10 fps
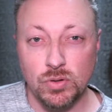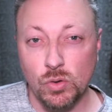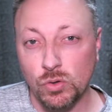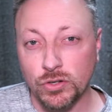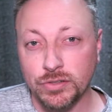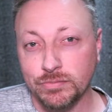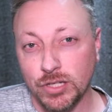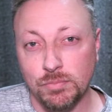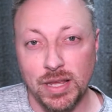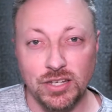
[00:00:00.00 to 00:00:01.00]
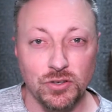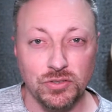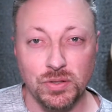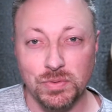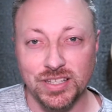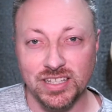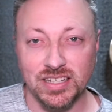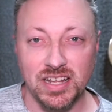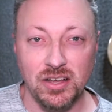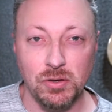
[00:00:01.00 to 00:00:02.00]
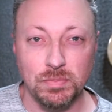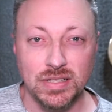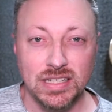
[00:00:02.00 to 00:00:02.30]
or you may know someone that can help,